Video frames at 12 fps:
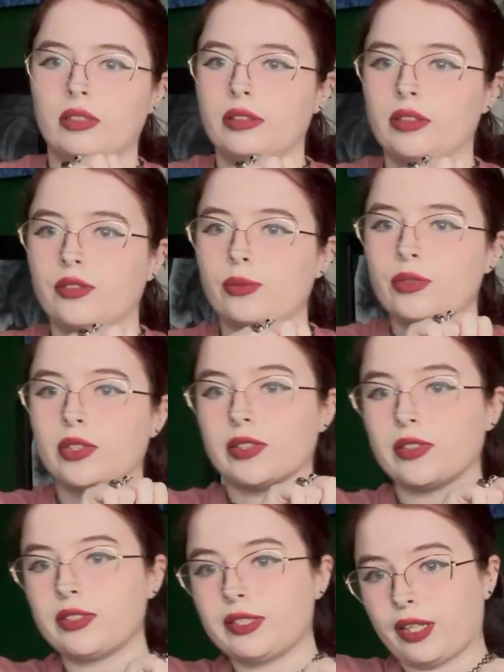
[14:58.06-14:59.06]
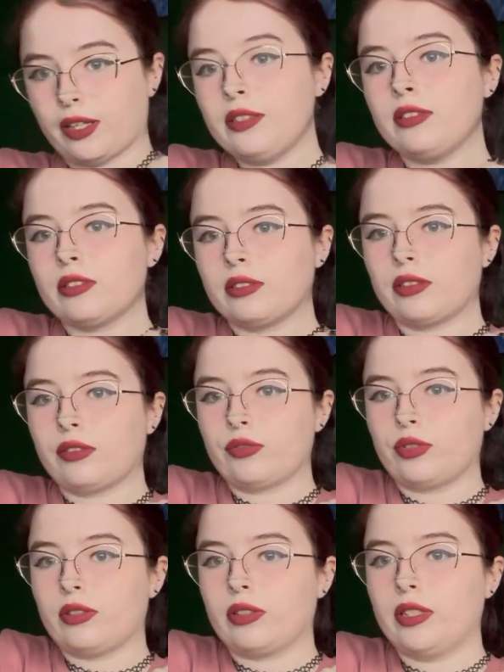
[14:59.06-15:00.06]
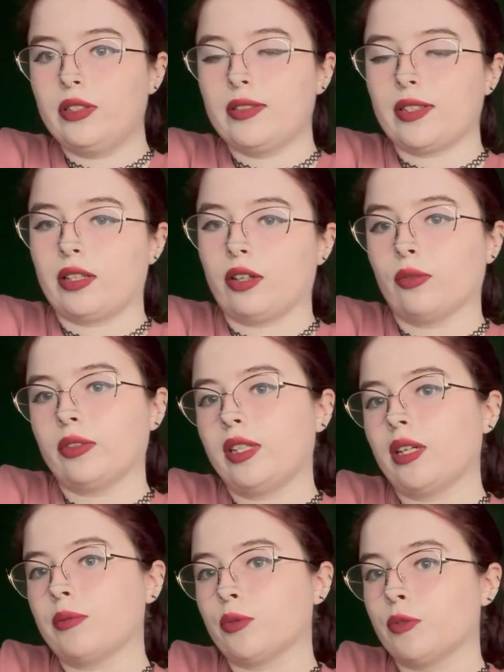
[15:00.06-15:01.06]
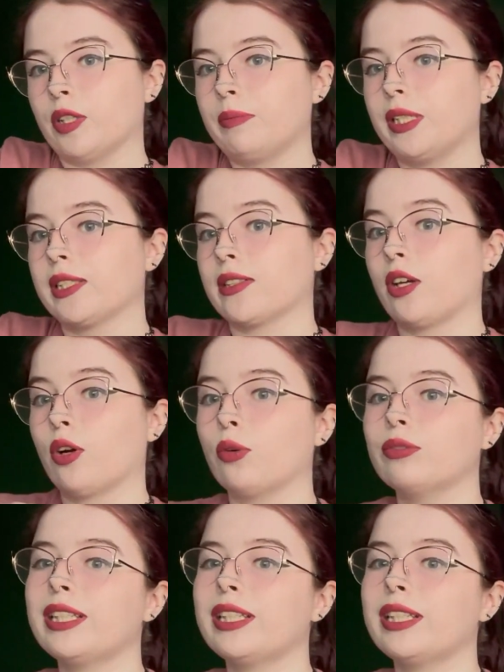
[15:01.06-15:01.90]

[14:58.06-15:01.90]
this was a set of drawings and I only kept one because I only